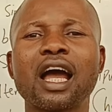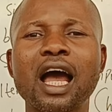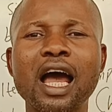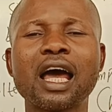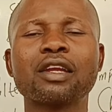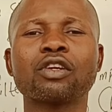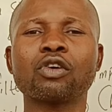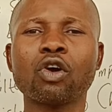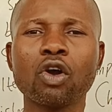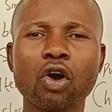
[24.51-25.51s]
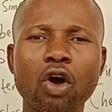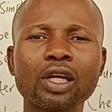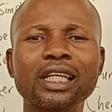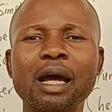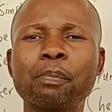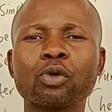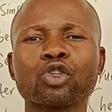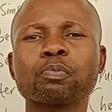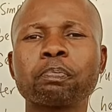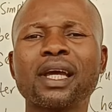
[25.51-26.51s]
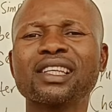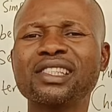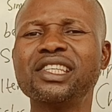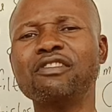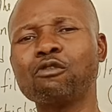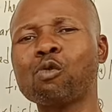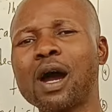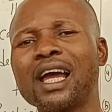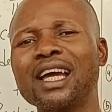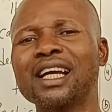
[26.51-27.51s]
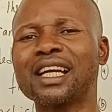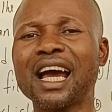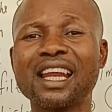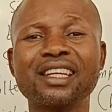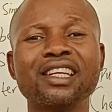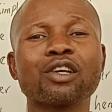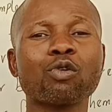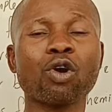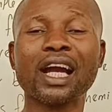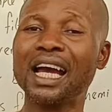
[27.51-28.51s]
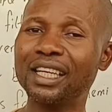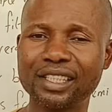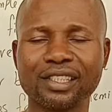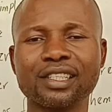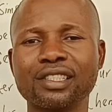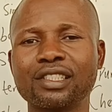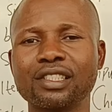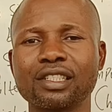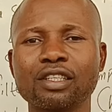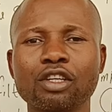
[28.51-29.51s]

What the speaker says: and other prospective WAEC and NECO candidates.